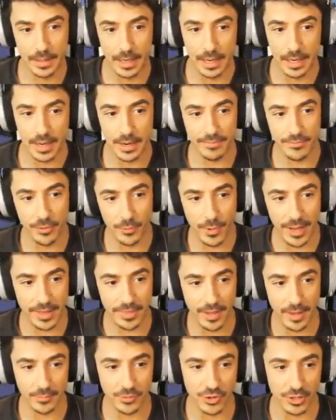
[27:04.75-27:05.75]
I love the way
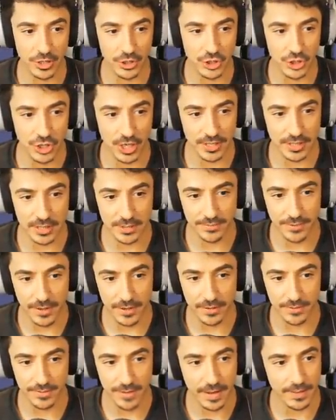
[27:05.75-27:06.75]
that I'm trying to
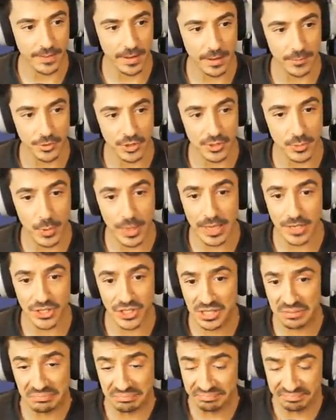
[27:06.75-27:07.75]
justify the fact that I'm just
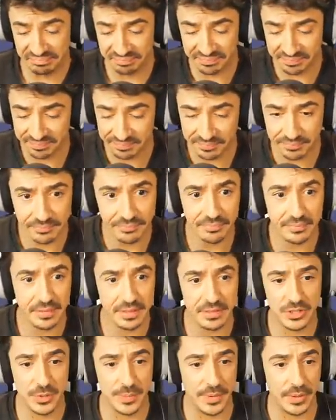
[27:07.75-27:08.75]
weird,
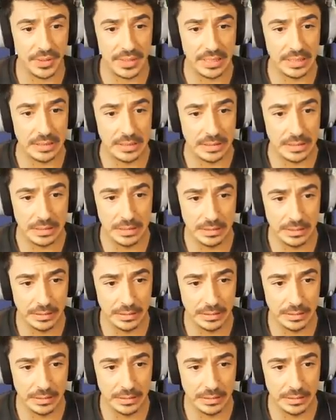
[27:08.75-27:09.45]
to be honest.